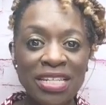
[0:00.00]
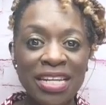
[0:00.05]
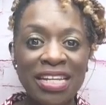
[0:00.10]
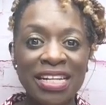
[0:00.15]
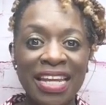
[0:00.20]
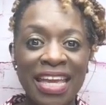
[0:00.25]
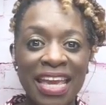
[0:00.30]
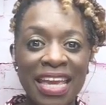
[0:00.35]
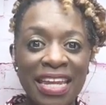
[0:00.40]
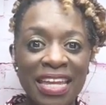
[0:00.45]

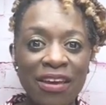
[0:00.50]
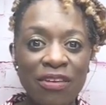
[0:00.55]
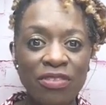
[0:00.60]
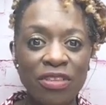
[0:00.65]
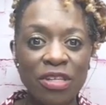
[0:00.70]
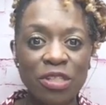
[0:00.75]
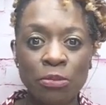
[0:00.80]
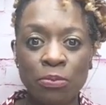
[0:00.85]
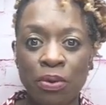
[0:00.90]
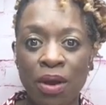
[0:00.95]
in any of
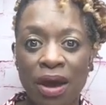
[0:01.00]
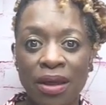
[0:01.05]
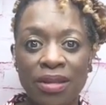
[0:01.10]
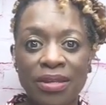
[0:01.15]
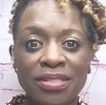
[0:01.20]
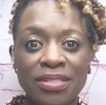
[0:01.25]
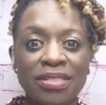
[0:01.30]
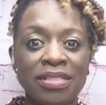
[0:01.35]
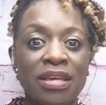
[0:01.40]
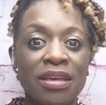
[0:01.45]
these
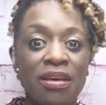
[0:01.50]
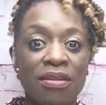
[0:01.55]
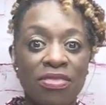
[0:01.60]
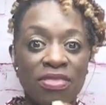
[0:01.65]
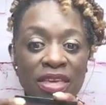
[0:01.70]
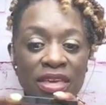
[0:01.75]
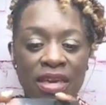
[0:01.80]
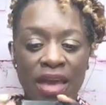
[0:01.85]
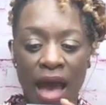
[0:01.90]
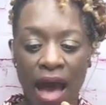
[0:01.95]
products,
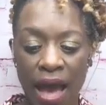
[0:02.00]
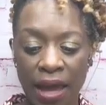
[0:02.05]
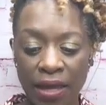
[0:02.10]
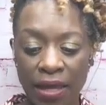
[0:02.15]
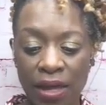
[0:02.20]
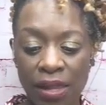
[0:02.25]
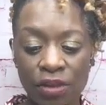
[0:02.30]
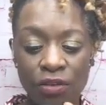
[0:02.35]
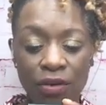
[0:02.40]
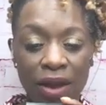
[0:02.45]
the eye
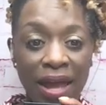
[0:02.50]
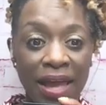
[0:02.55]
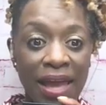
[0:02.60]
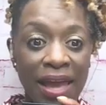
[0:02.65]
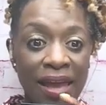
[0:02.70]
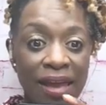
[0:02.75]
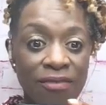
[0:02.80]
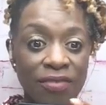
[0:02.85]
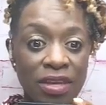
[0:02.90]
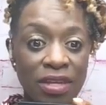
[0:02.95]
color I
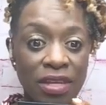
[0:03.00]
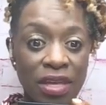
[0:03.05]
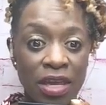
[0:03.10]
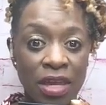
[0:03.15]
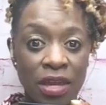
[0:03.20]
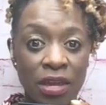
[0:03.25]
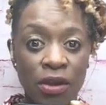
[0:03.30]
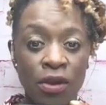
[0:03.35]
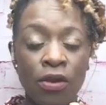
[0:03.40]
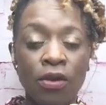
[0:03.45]
have in
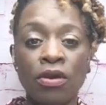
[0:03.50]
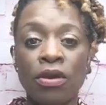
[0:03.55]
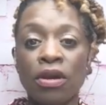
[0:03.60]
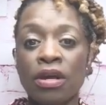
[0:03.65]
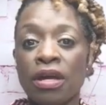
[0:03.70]
here,